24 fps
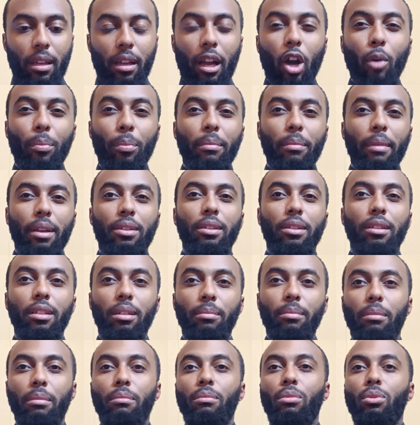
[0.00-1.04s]
I hope it makes it a little
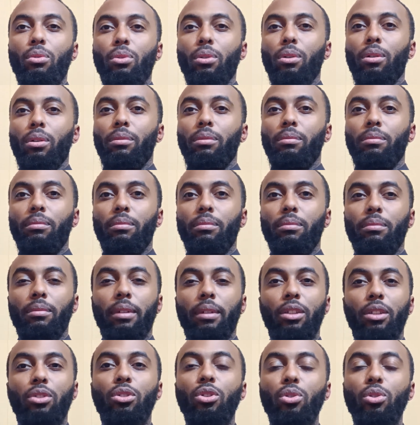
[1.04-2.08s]
bit more
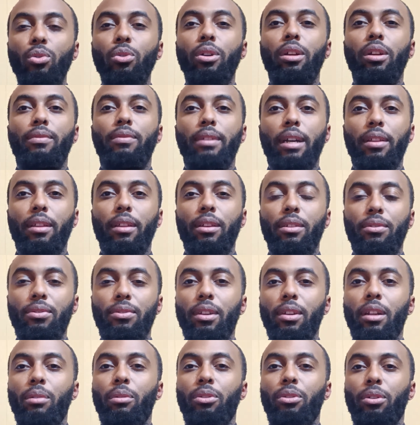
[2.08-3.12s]
intuitive now that you've
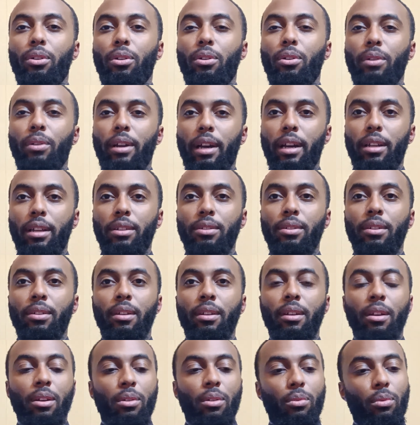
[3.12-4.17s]
seen it with your own eyes.
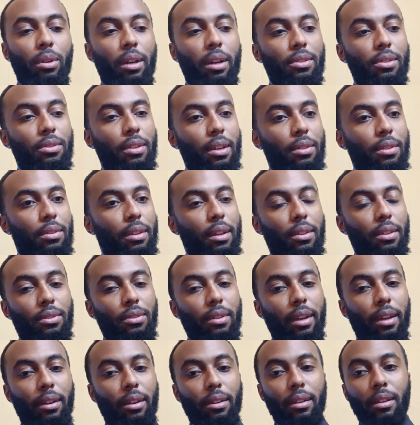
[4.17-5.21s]
When I say things
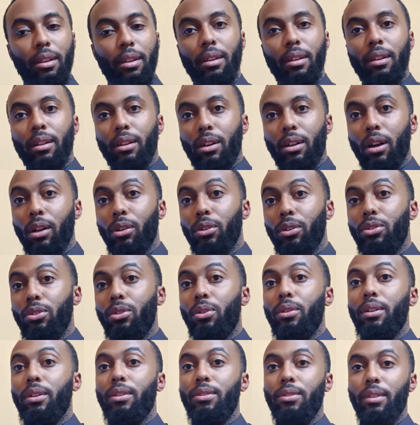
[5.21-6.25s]
like colors
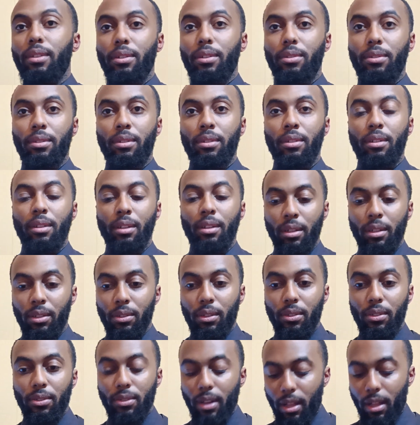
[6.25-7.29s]
don't exist,
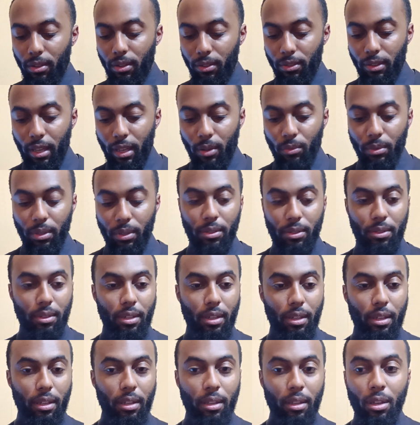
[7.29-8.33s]
the solids that we
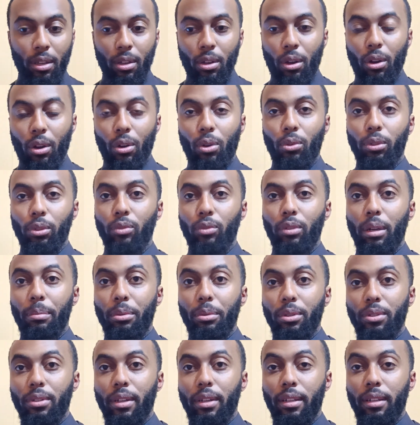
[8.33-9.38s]
see are only
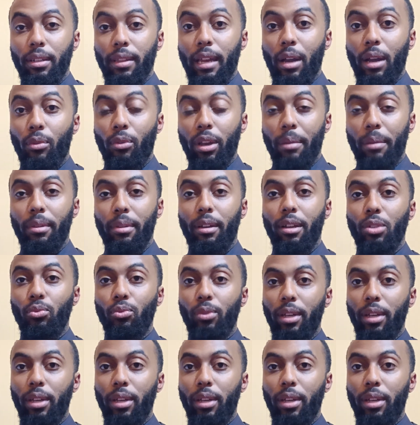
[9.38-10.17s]
represented that way because